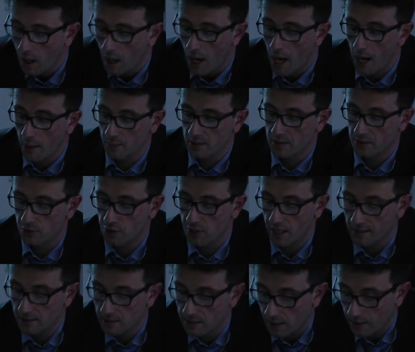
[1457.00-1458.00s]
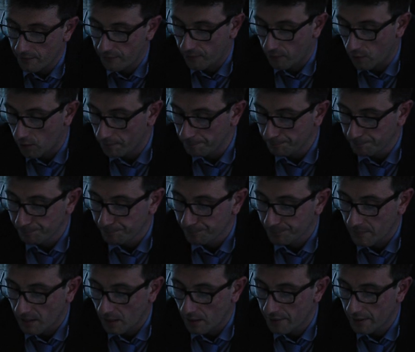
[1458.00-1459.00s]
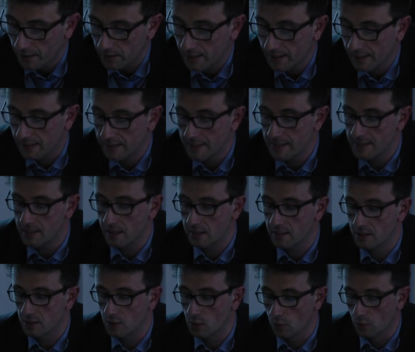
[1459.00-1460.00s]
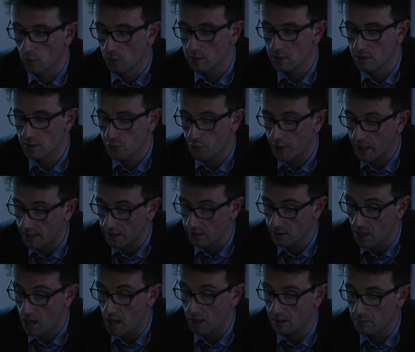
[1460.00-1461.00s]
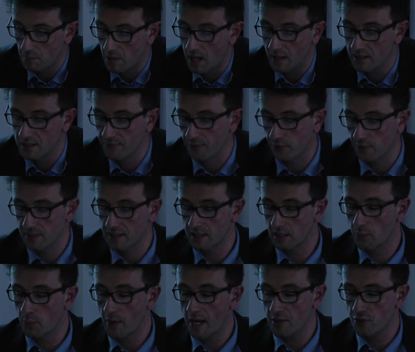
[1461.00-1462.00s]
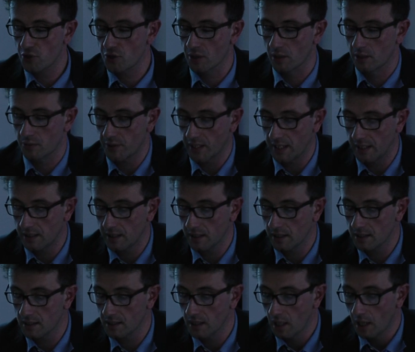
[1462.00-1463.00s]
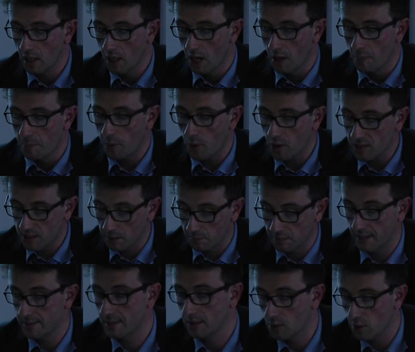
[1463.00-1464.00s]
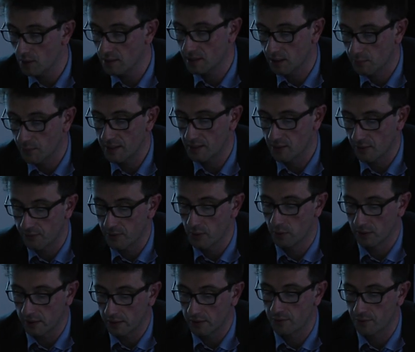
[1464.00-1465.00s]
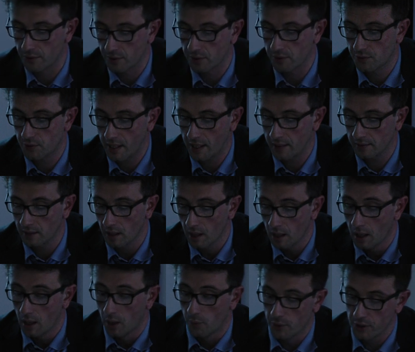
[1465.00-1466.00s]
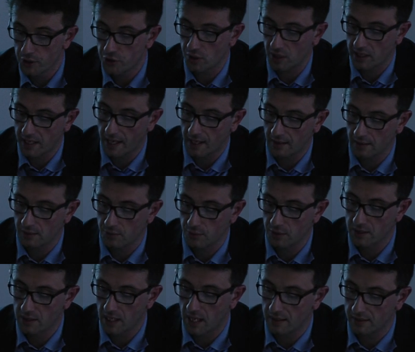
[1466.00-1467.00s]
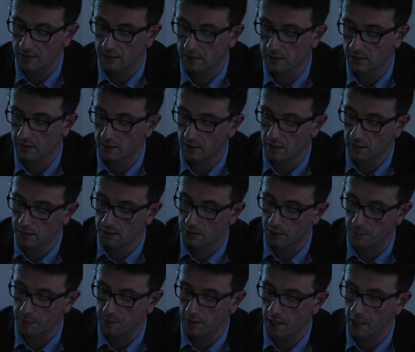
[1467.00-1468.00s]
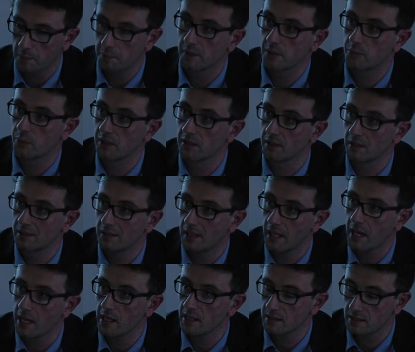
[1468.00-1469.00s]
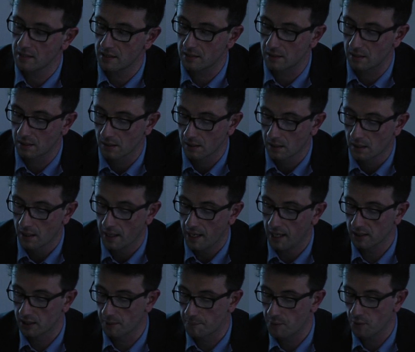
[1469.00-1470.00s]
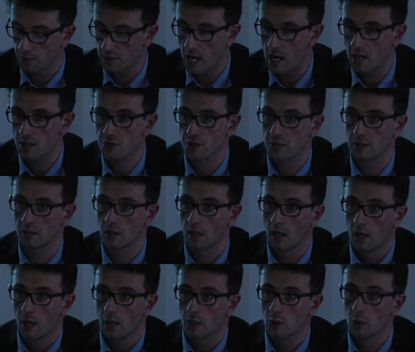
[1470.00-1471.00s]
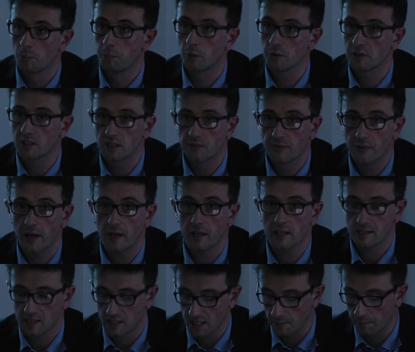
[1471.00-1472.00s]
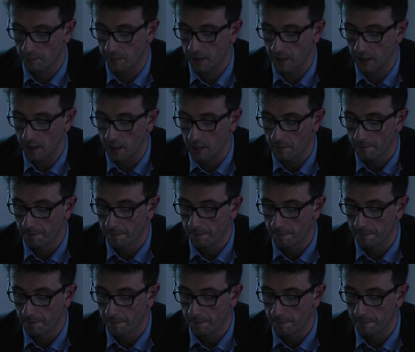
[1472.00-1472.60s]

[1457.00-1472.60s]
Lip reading: I would suggest, therefore, that Hellenistic schools trained young minds for sequential readings, possibly as a consequence of new literary trend, which again resulted in the interplay between the taste and the production. To put it very simply,